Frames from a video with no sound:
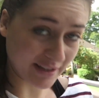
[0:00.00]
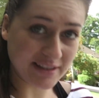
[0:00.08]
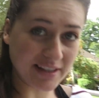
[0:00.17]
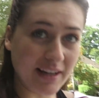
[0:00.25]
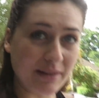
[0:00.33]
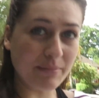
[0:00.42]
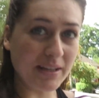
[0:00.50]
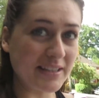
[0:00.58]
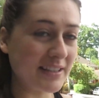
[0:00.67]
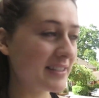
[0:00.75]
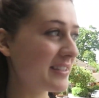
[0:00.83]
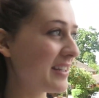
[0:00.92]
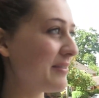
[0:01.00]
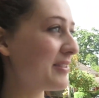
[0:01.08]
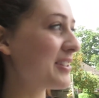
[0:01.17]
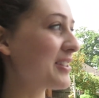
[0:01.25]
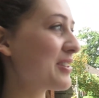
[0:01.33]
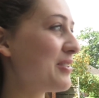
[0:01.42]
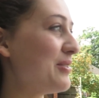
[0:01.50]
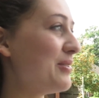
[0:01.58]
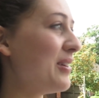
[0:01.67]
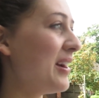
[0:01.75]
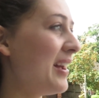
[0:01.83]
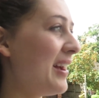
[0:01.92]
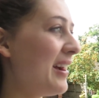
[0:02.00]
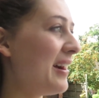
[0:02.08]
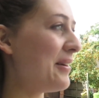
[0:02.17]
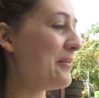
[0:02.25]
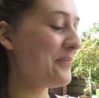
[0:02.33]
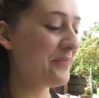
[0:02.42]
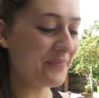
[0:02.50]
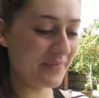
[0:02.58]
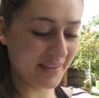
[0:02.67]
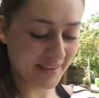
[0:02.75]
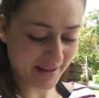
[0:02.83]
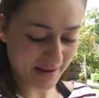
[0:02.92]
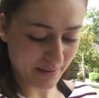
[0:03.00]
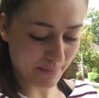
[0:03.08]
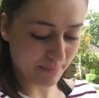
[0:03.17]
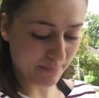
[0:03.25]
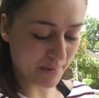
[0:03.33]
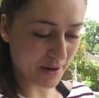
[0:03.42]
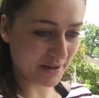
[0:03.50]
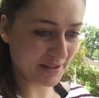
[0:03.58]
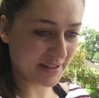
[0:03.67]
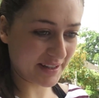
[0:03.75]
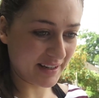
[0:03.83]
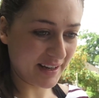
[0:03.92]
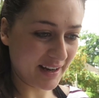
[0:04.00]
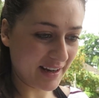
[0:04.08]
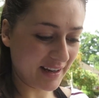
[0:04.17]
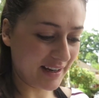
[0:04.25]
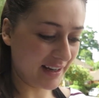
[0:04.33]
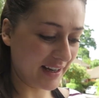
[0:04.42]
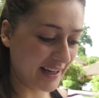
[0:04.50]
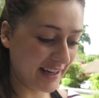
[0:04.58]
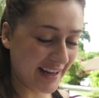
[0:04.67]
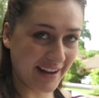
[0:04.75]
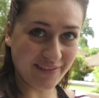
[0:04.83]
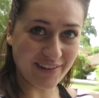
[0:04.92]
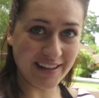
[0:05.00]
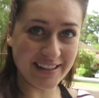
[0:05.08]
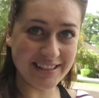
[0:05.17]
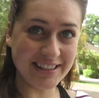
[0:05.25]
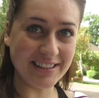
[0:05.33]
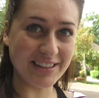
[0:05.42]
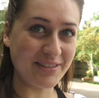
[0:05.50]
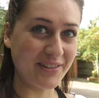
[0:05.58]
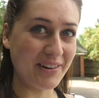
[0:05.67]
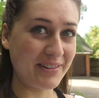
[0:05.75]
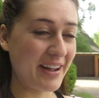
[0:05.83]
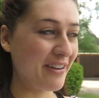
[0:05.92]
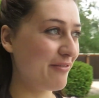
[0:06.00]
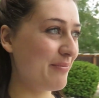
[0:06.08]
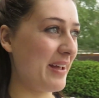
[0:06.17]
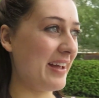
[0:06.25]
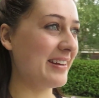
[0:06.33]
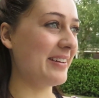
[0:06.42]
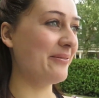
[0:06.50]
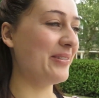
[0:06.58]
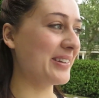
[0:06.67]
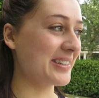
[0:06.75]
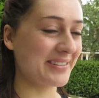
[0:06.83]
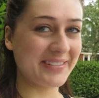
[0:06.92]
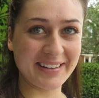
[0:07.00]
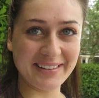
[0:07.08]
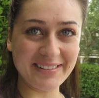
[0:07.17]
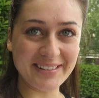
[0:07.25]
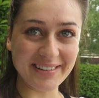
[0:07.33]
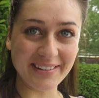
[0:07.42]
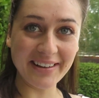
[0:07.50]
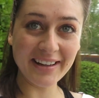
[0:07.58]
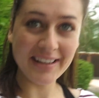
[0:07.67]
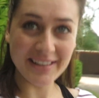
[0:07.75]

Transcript: an exciting meeting today, which is cool. But I have literally just rolled out of bed and put some clothes on.